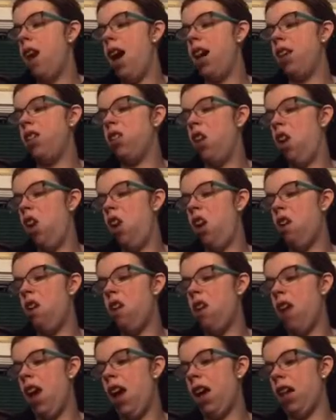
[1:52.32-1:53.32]
as
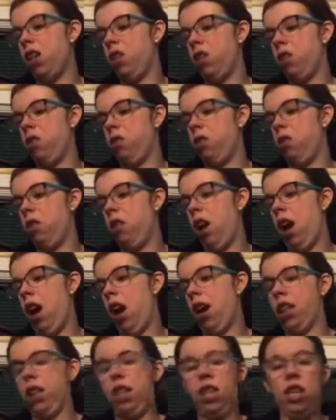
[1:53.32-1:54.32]
hard as
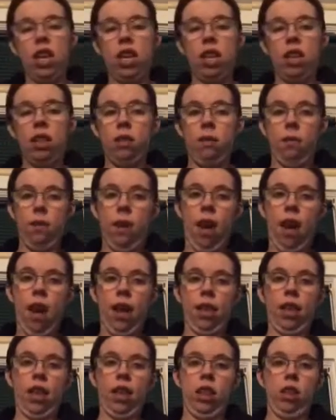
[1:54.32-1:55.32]
I did
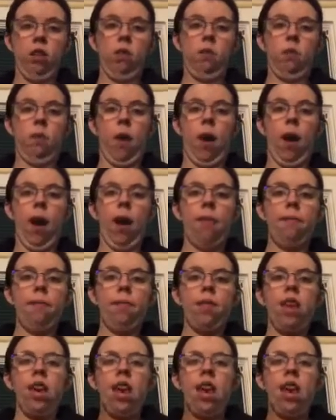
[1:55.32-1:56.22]
as I do Rora.